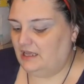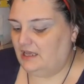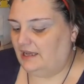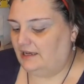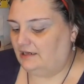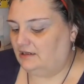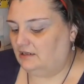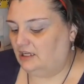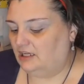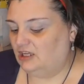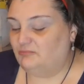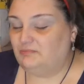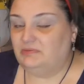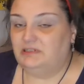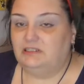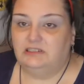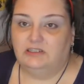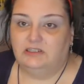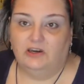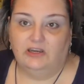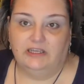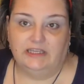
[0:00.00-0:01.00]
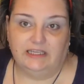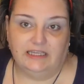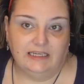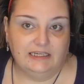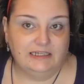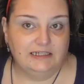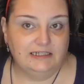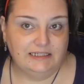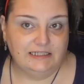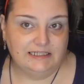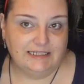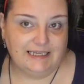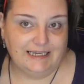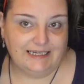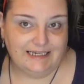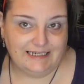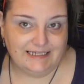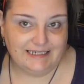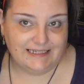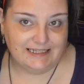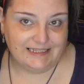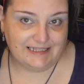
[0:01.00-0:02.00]
And I have been dying to get
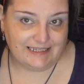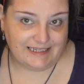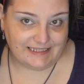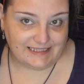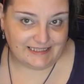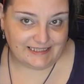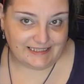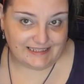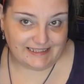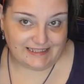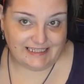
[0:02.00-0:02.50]
into this.